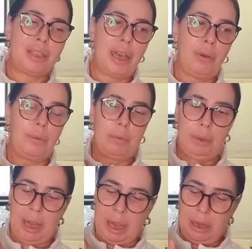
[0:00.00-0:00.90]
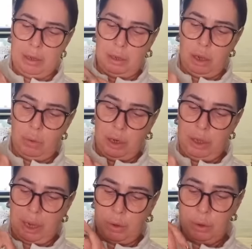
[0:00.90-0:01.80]
So, yeah, I got one of
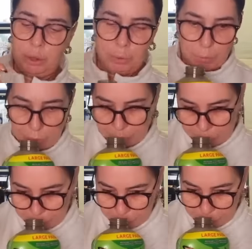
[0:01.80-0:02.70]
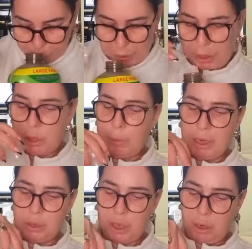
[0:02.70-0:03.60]
those. It
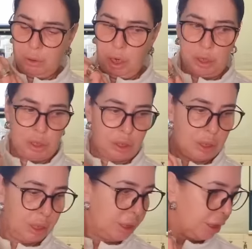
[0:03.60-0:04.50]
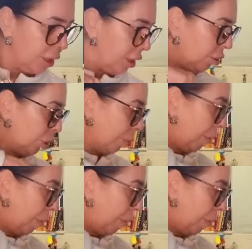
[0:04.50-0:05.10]
smells so nice. I'll just